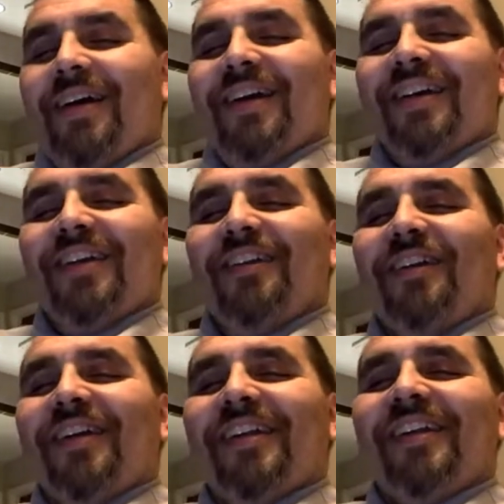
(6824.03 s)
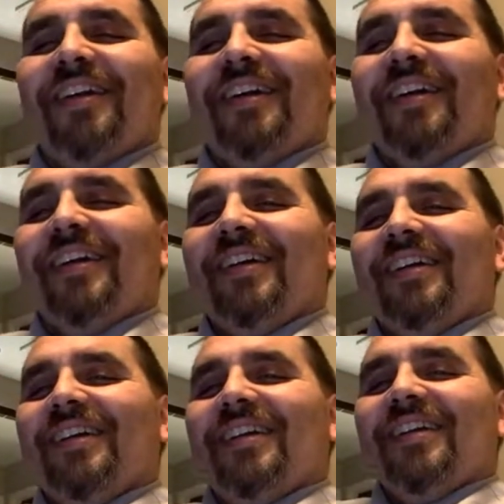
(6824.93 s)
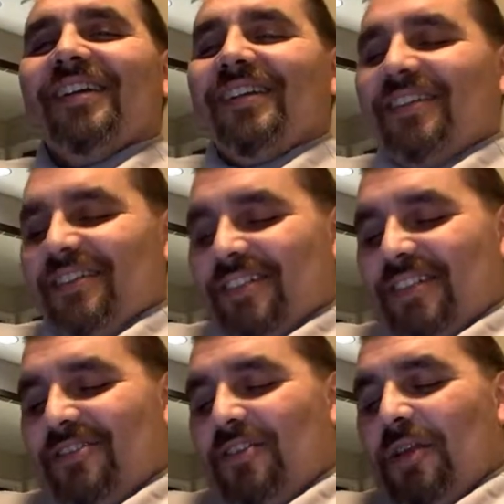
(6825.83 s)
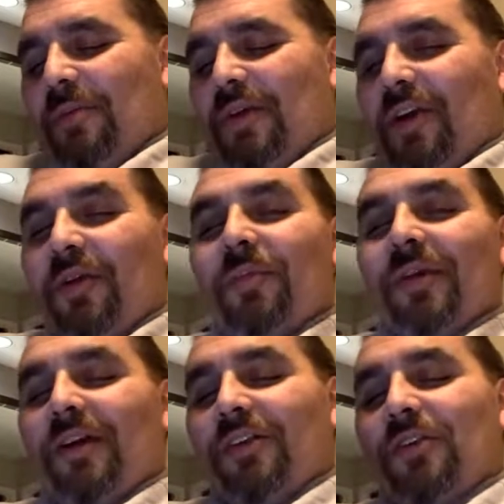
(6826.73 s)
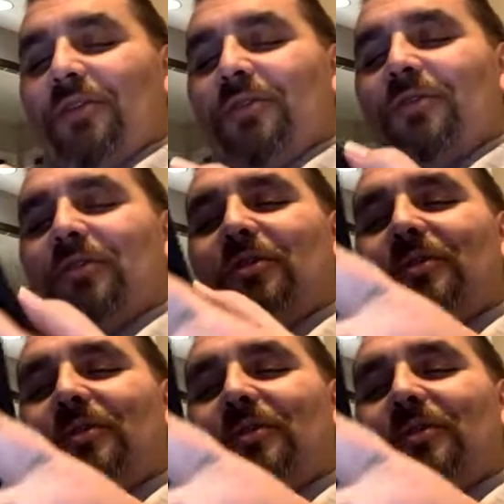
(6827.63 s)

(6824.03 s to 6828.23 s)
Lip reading: you're on StreamYard, but on YouTube,